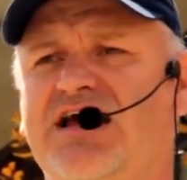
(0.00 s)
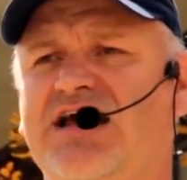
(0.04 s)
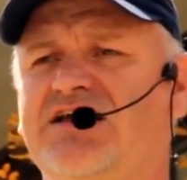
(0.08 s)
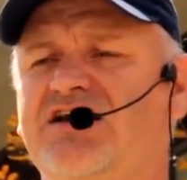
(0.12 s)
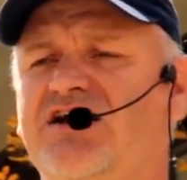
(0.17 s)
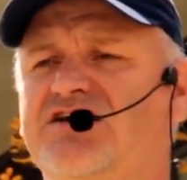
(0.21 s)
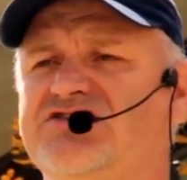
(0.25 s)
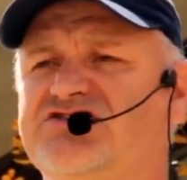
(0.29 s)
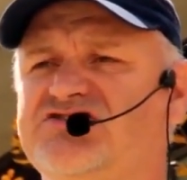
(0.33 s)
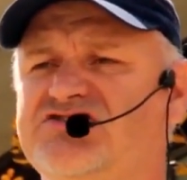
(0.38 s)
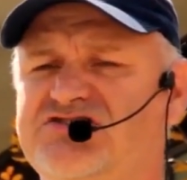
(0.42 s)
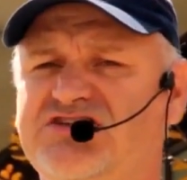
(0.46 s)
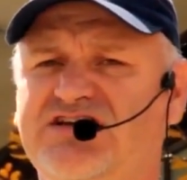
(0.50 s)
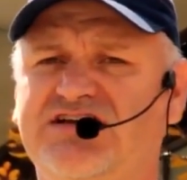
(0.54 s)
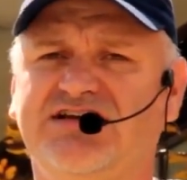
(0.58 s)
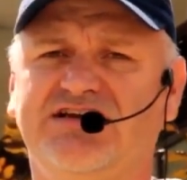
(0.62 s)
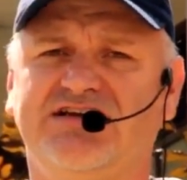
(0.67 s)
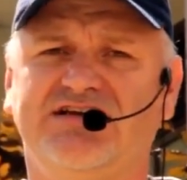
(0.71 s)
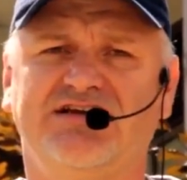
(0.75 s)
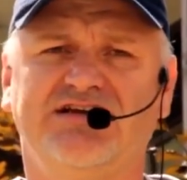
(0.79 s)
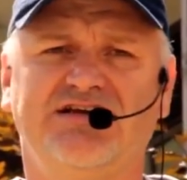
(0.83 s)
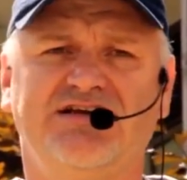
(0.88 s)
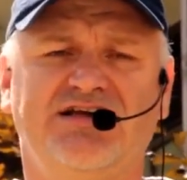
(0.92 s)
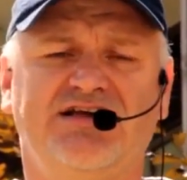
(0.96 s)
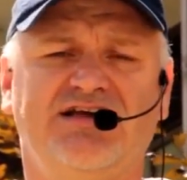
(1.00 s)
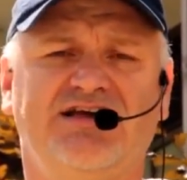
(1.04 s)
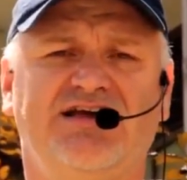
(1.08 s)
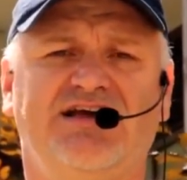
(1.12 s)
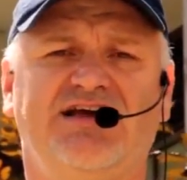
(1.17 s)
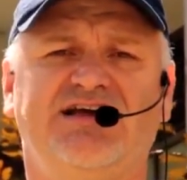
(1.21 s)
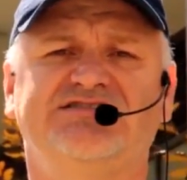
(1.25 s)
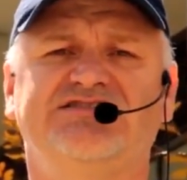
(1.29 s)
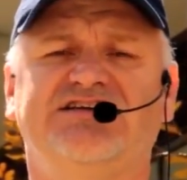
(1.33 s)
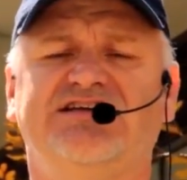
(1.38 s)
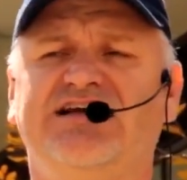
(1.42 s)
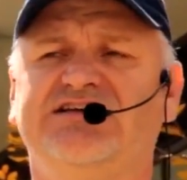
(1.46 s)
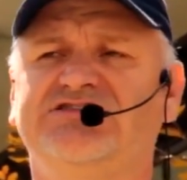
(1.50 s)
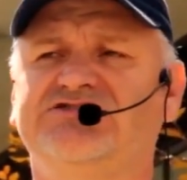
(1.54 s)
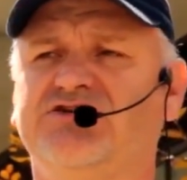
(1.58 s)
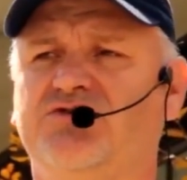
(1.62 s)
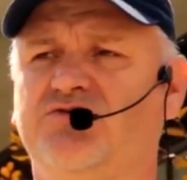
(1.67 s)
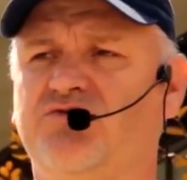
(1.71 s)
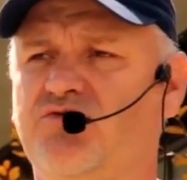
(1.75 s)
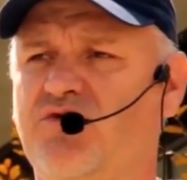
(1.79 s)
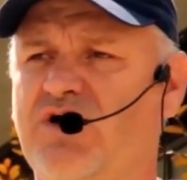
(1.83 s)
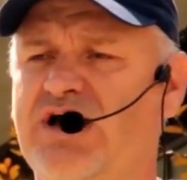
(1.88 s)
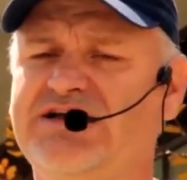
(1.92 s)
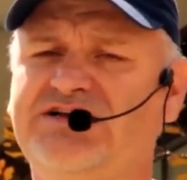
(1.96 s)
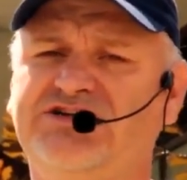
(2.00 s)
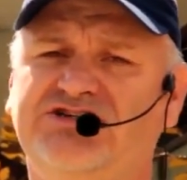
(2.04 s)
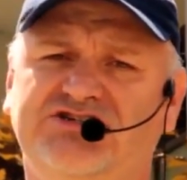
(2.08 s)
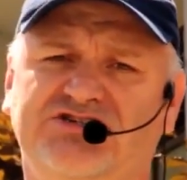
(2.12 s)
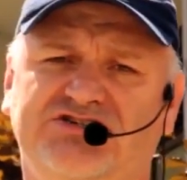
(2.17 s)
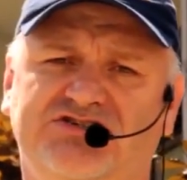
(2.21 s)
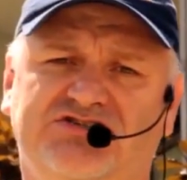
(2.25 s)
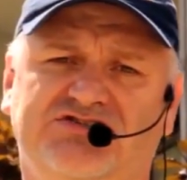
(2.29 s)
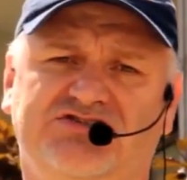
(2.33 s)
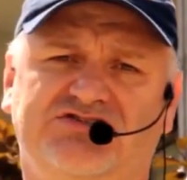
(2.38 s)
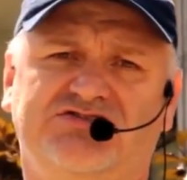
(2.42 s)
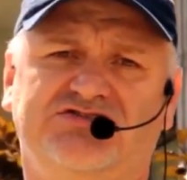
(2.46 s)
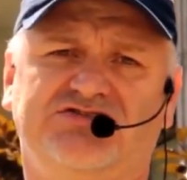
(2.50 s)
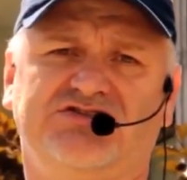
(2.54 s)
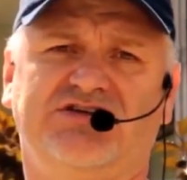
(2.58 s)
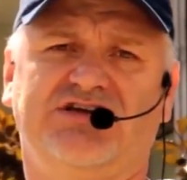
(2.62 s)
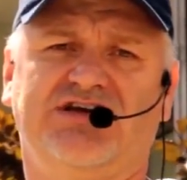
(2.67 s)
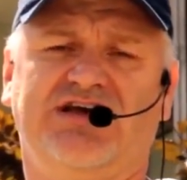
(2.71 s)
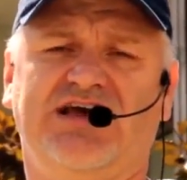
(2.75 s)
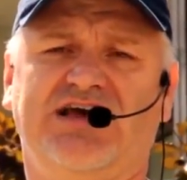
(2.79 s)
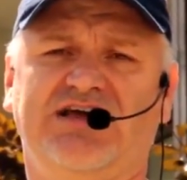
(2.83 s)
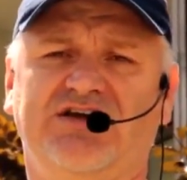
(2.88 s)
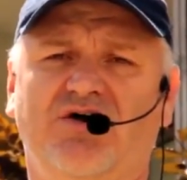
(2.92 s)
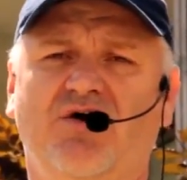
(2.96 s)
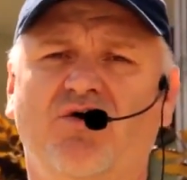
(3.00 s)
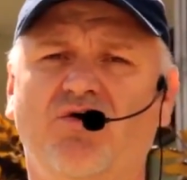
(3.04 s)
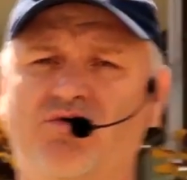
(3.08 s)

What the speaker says: And our sin is against a righteous and